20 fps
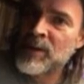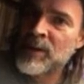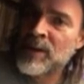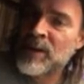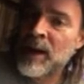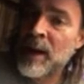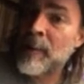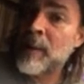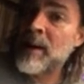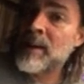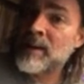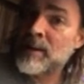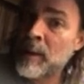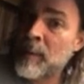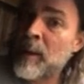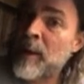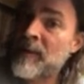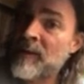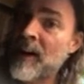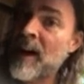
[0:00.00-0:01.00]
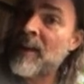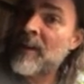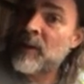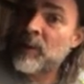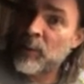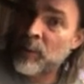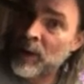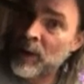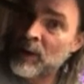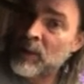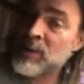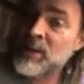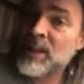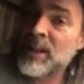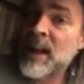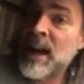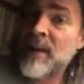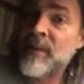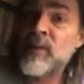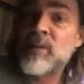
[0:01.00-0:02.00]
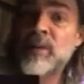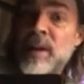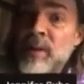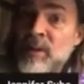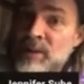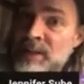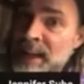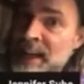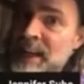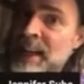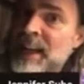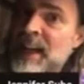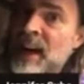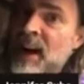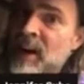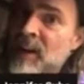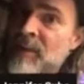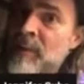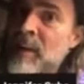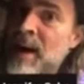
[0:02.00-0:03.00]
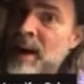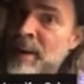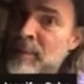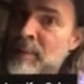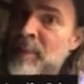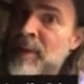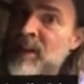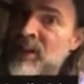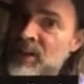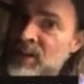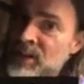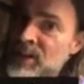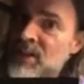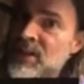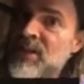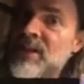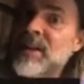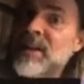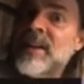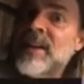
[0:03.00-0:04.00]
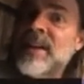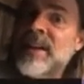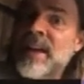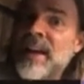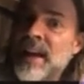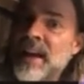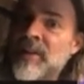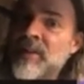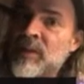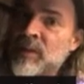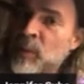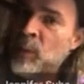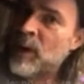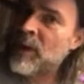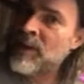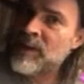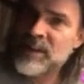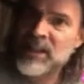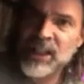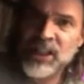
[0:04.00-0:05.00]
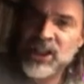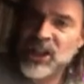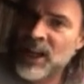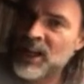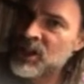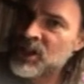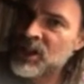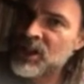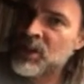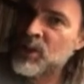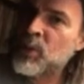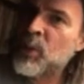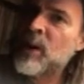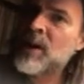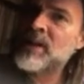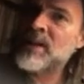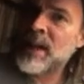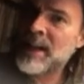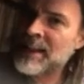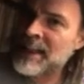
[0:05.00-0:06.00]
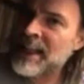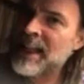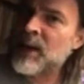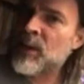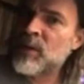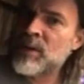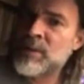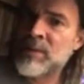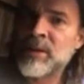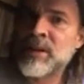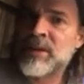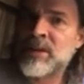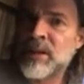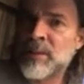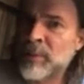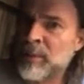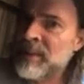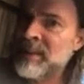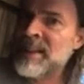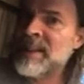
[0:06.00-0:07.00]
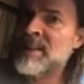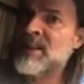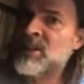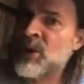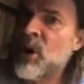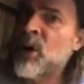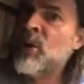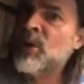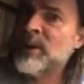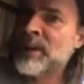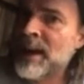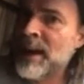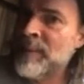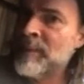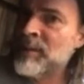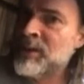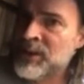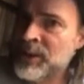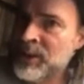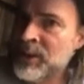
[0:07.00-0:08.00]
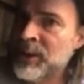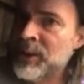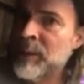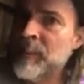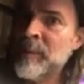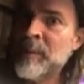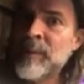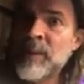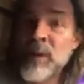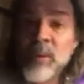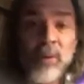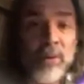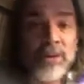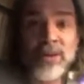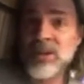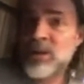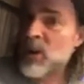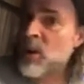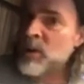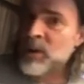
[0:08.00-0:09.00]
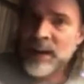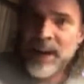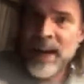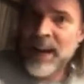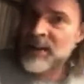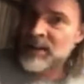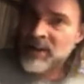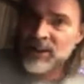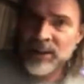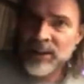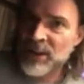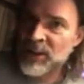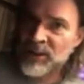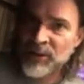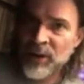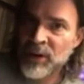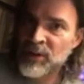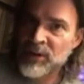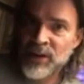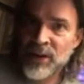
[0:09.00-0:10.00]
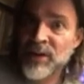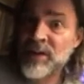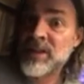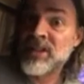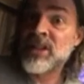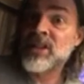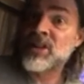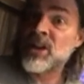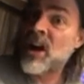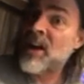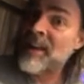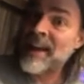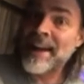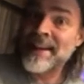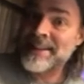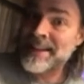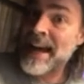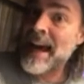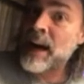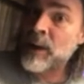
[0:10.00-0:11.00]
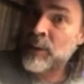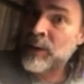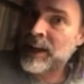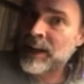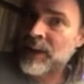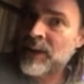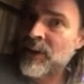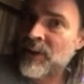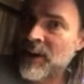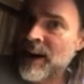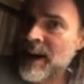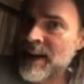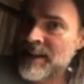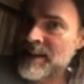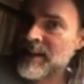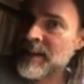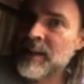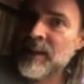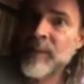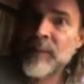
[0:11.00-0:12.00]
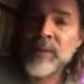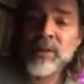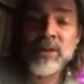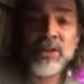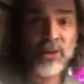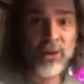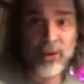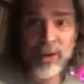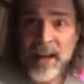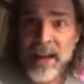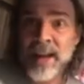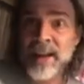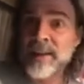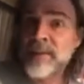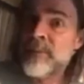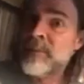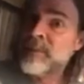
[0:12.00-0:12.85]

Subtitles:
and my father, when he was alive, they were taking care of my bills. And one of the suggestions was, I think it was because the police told them to, was don't cancel his phone service because all that data would get erased. So I